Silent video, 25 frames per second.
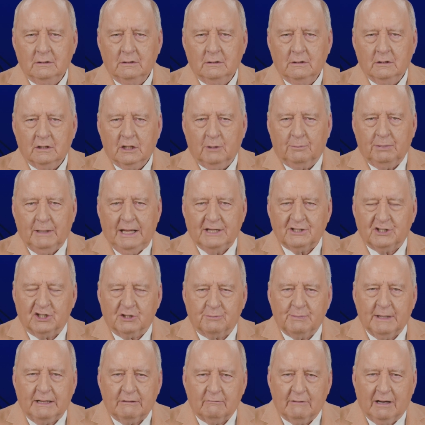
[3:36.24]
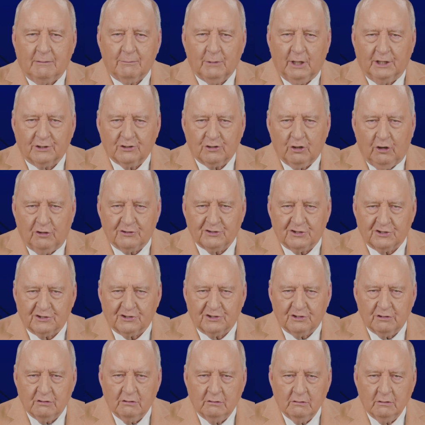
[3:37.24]
The place is being run by
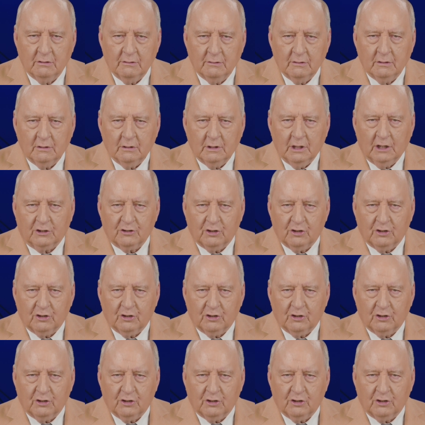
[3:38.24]
tossers a